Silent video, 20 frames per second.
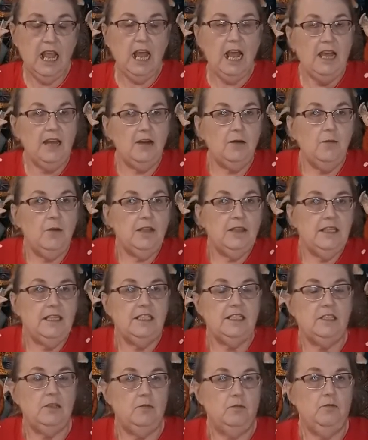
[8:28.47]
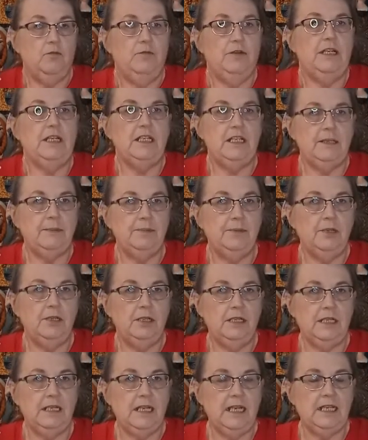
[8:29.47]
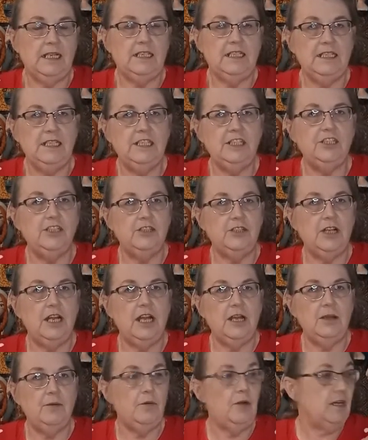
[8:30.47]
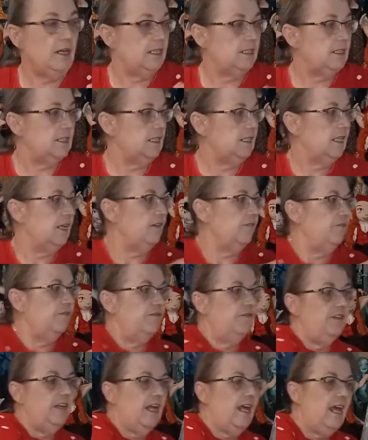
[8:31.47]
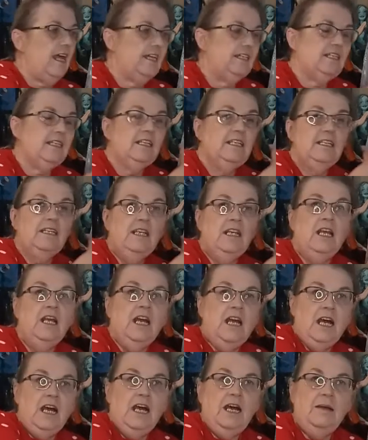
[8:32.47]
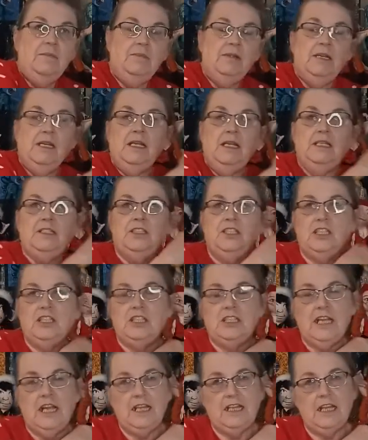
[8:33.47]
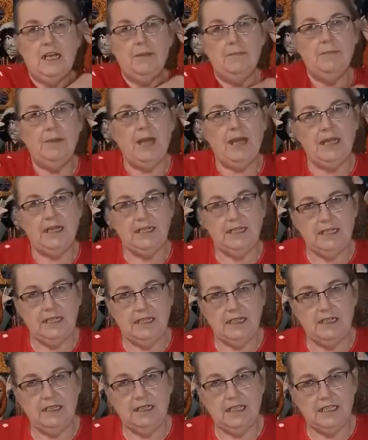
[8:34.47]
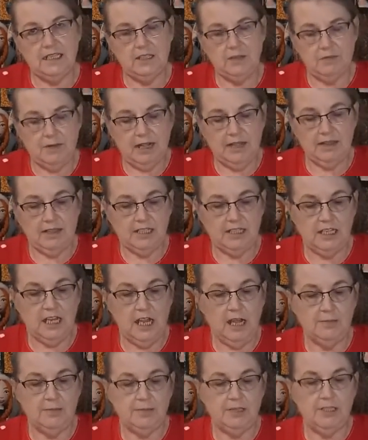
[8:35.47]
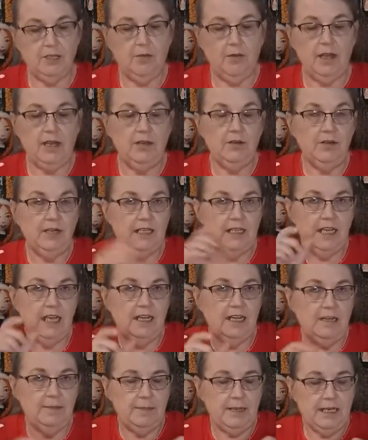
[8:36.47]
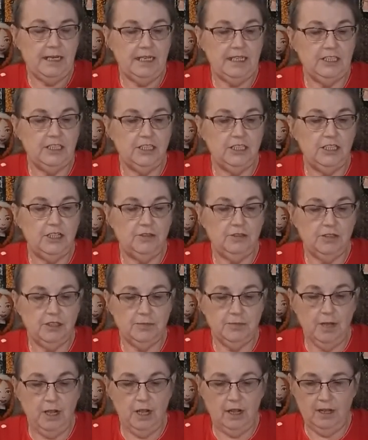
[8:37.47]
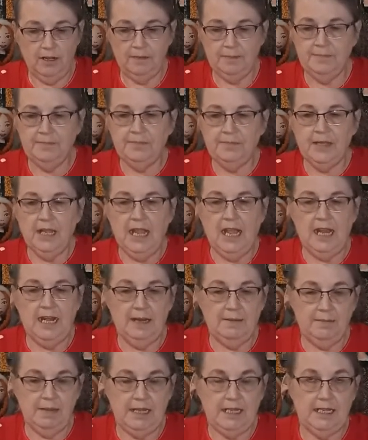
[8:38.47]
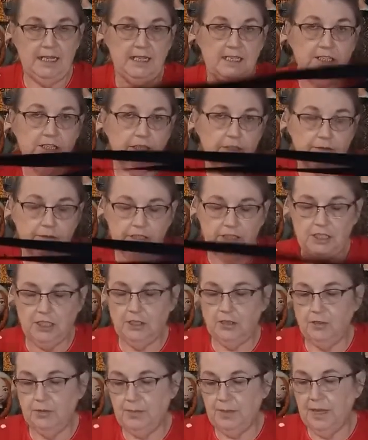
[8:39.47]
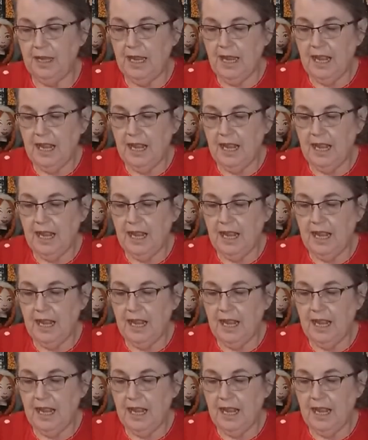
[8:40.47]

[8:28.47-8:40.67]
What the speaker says: I don't want this to really pull in like a t-shirt. I want it to lay flat, just like a binding that's around the top. So I only cut it about an inch too small, and I made it into a tube.